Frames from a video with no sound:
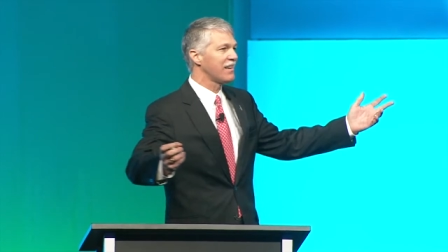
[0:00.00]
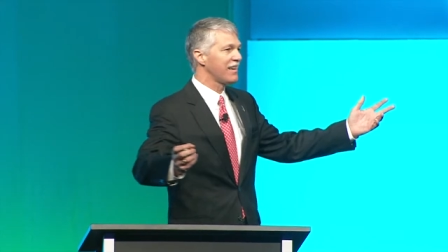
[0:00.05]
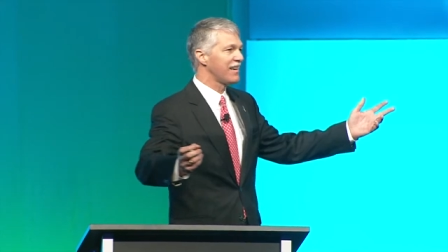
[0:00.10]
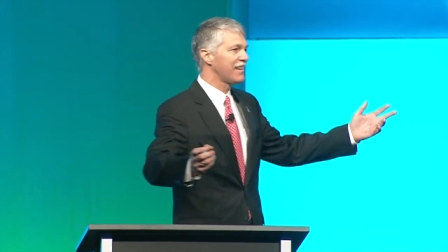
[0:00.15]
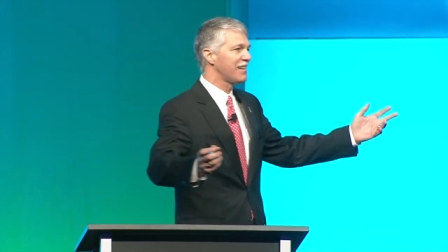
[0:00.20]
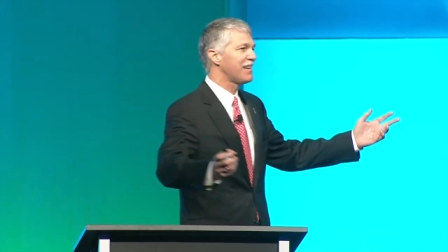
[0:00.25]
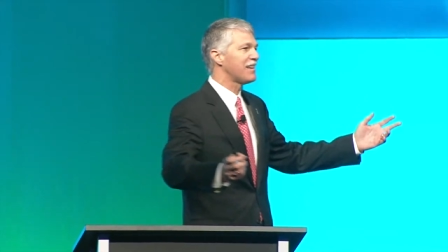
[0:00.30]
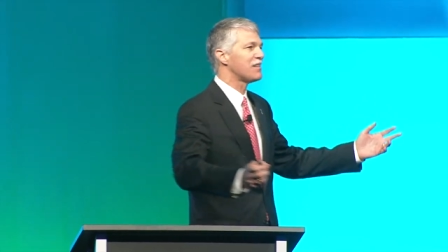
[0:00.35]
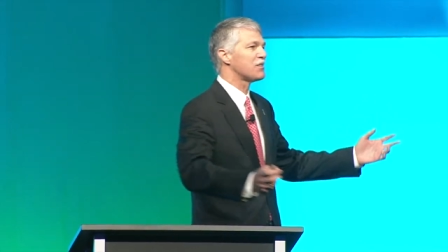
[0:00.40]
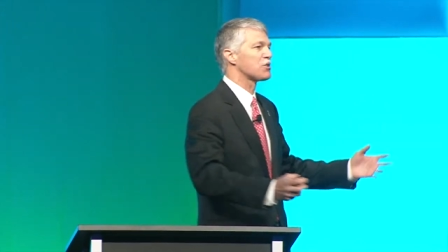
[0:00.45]

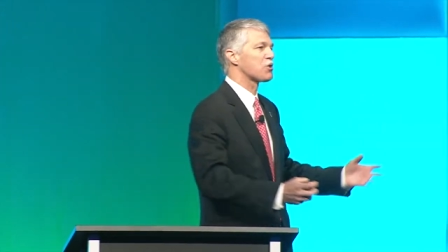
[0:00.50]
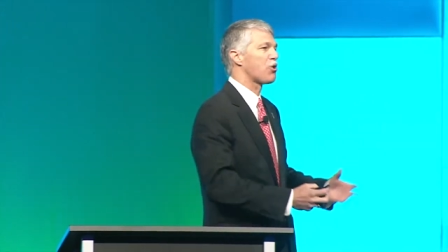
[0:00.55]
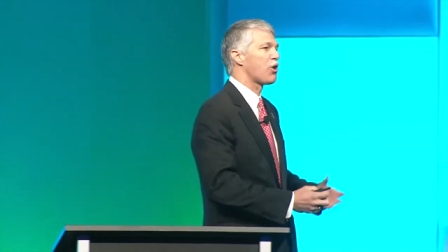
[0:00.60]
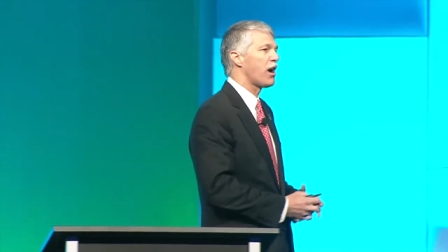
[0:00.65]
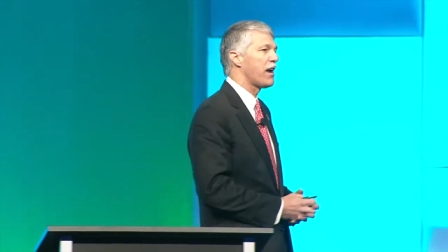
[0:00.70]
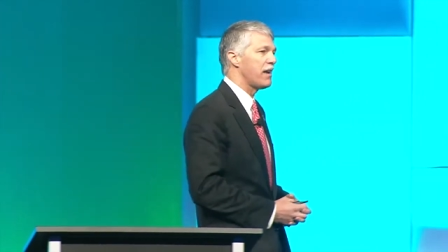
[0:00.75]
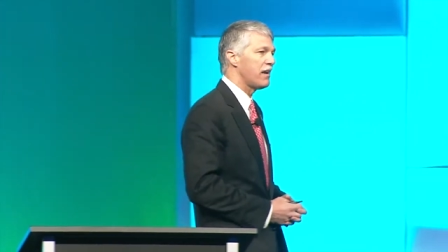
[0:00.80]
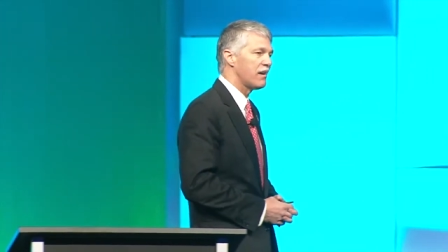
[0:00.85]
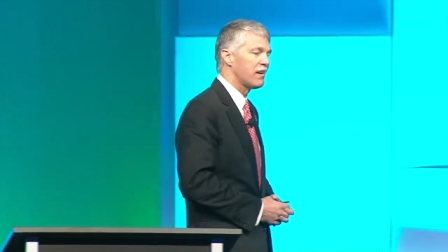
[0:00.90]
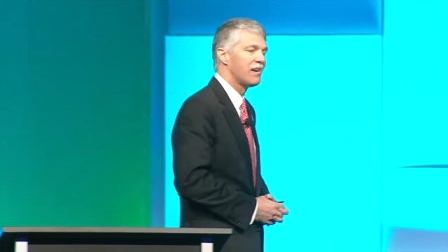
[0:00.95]
It is
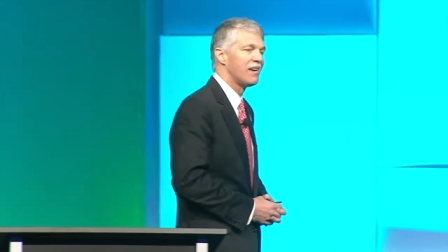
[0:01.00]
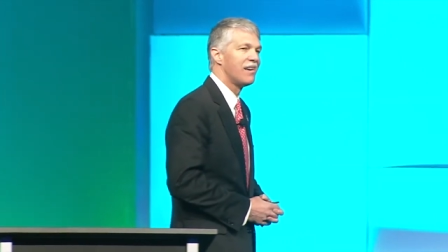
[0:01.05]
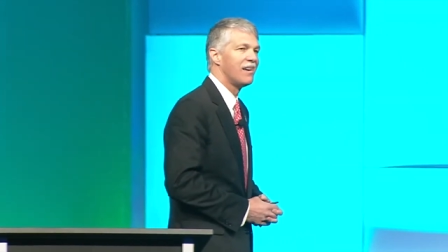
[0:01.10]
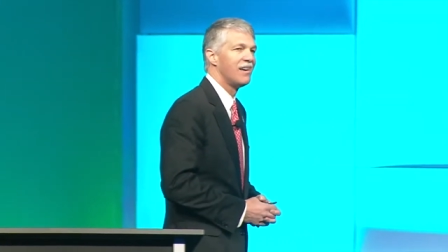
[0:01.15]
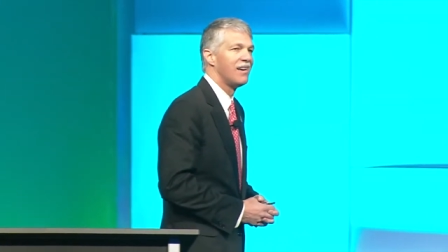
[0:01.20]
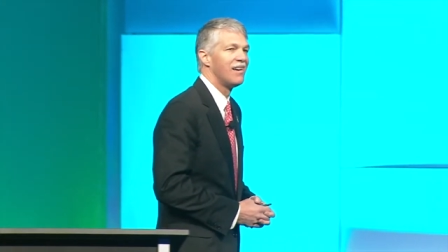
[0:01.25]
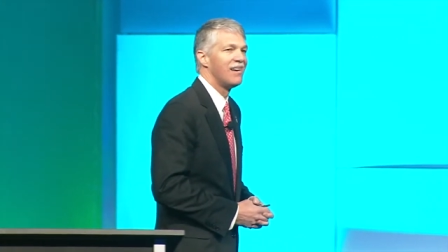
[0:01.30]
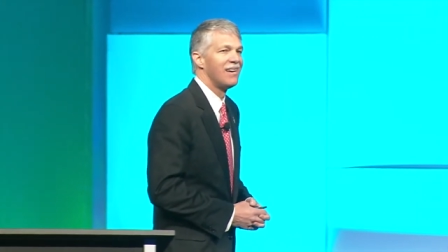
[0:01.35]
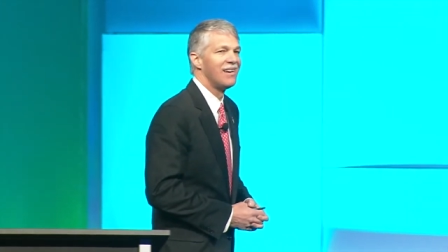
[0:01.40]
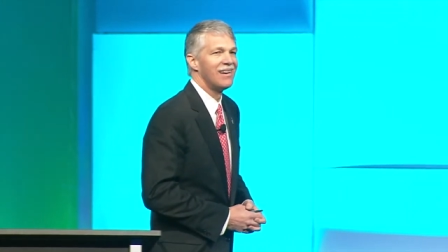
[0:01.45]
great
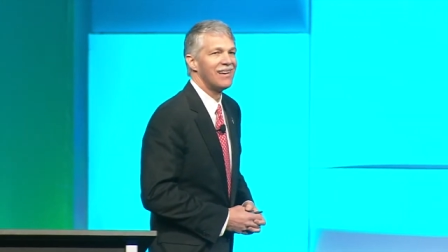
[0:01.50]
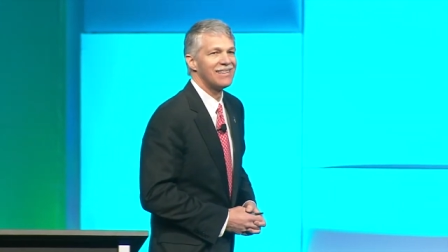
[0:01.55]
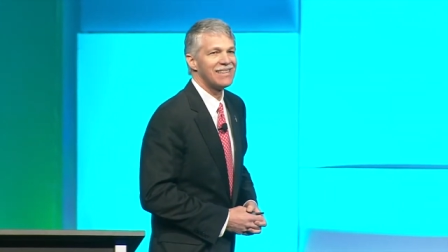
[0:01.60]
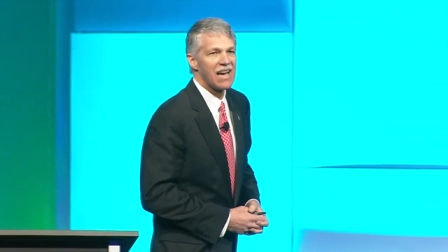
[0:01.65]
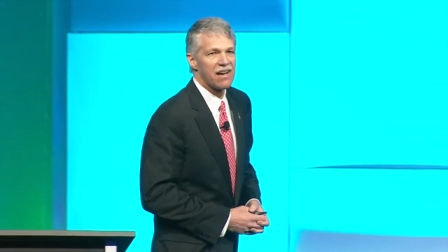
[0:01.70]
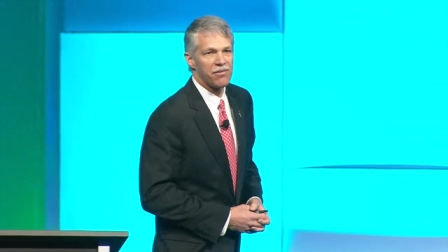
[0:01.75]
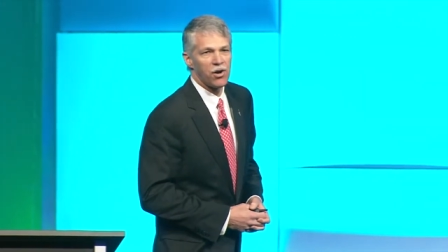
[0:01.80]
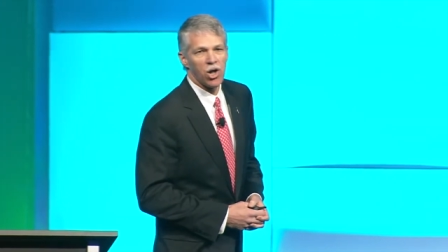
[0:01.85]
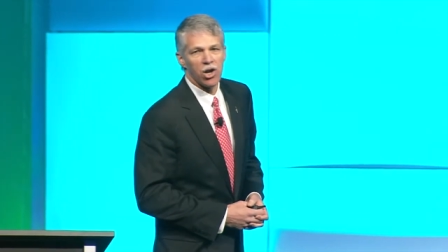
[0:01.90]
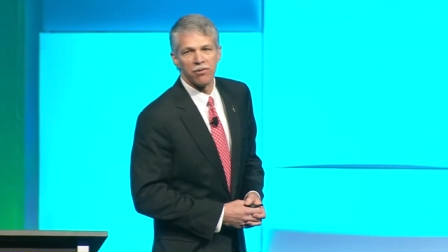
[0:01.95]
to
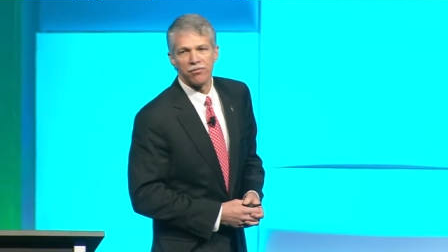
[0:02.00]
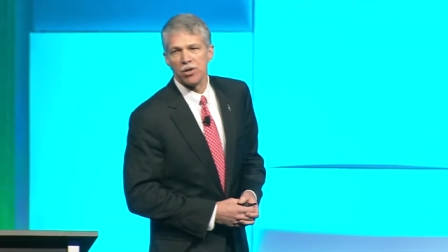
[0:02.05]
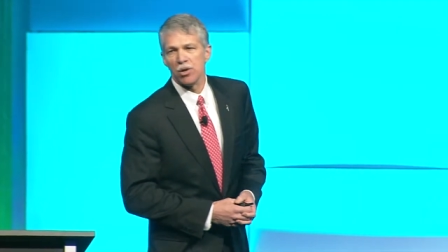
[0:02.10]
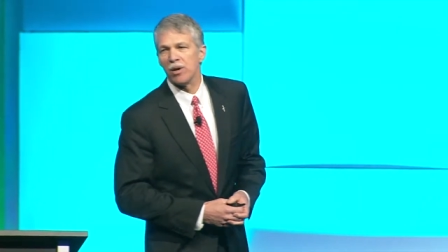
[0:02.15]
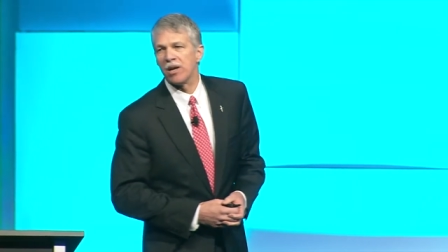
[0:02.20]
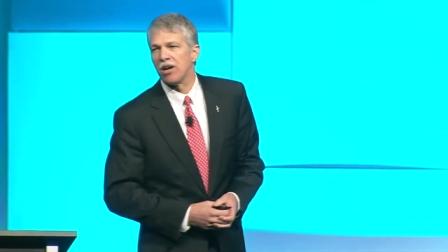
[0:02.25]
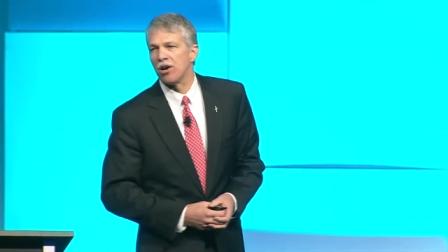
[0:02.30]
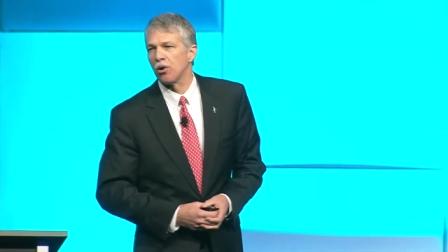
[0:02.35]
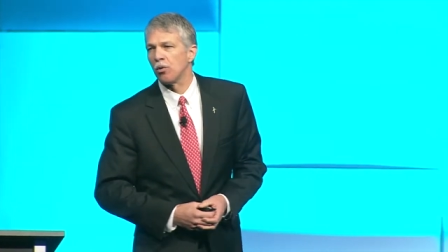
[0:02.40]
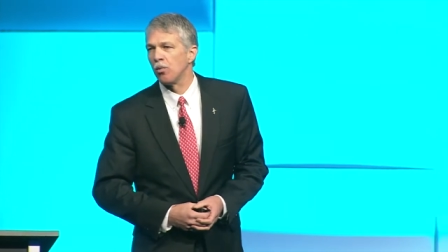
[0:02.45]
have all of you
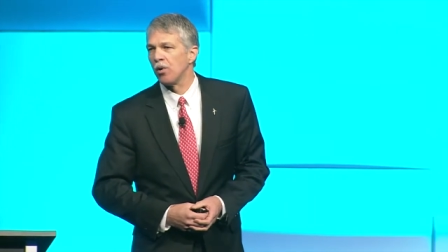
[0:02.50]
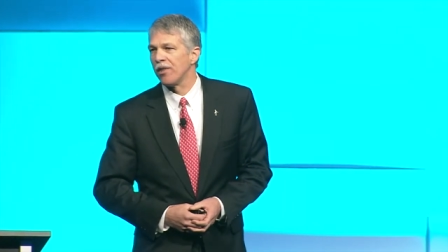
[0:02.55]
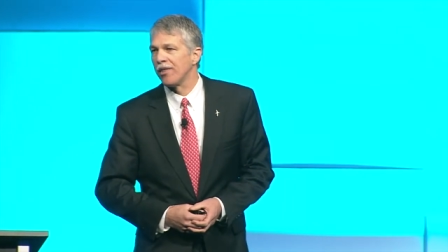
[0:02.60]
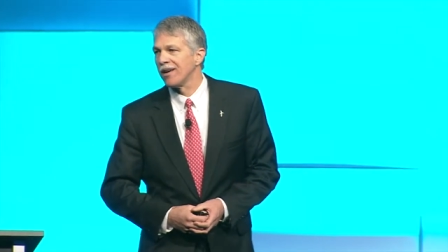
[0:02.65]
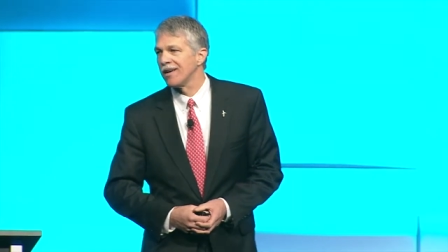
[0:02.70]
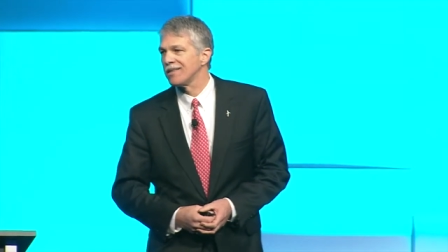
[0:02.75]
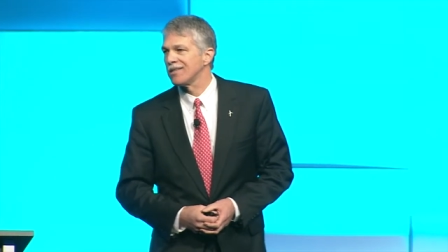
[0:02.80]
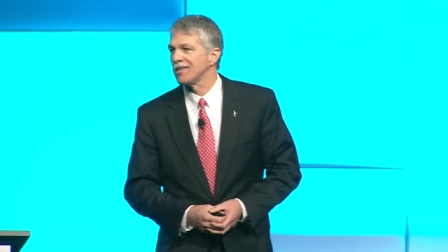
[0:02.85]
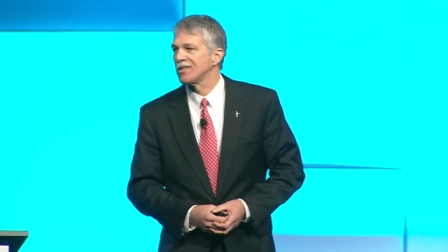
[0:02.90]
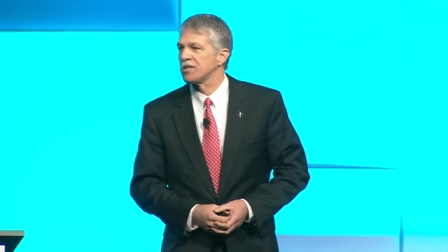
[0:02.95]
here with
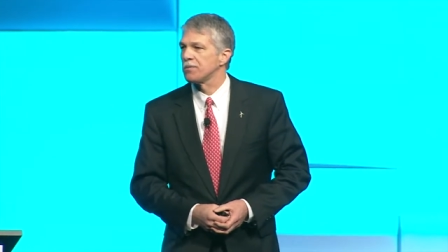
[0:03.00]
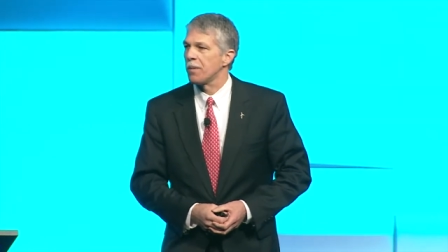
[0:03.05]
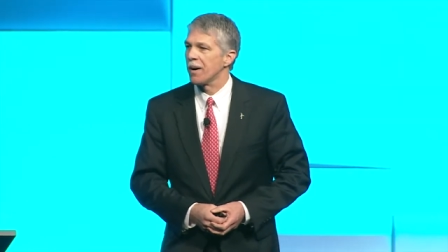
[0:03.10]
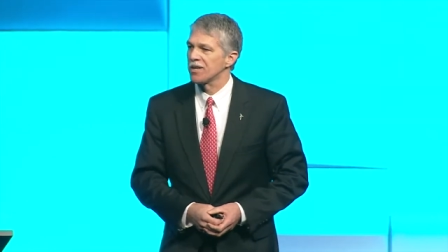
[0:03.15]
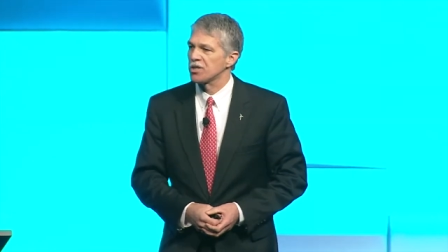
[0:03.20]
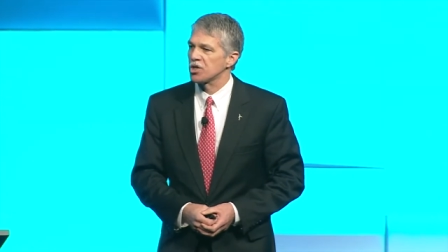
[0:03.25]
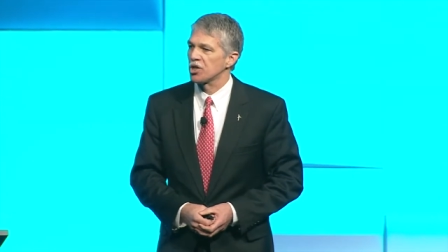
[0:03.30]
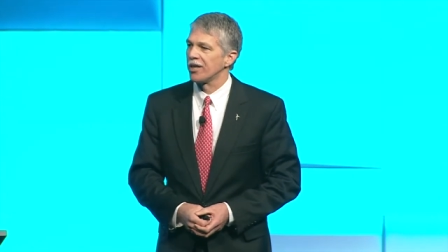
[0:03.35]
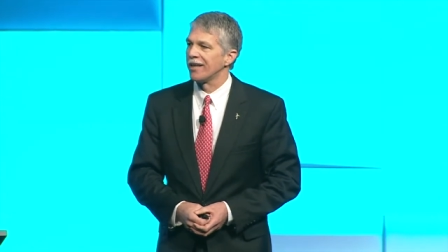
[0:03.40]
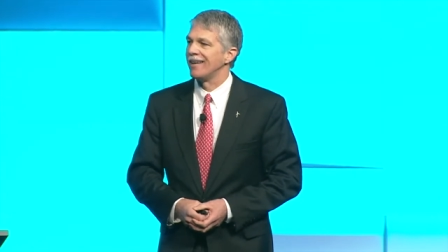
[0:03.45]
us,
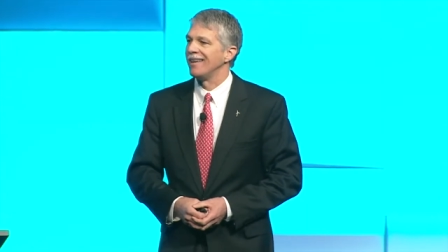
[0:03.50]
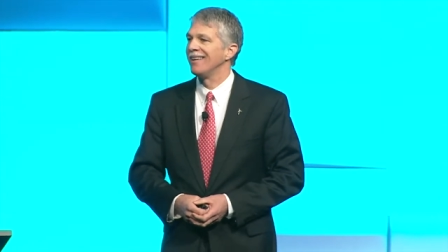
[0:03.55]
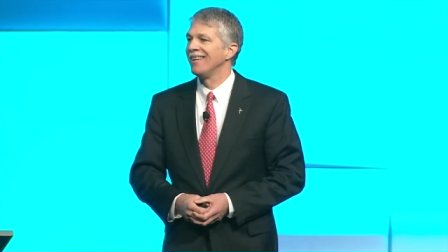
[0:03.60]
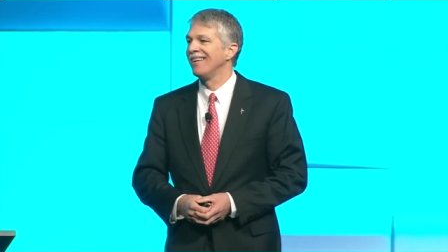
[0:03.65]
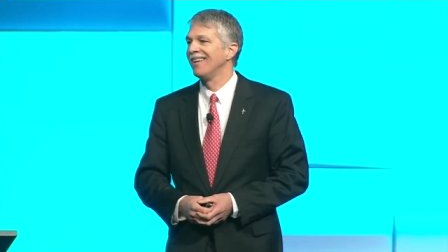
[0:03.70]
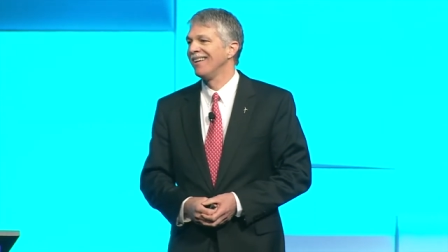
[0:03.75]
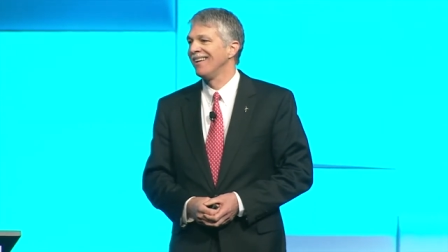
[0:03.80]
especially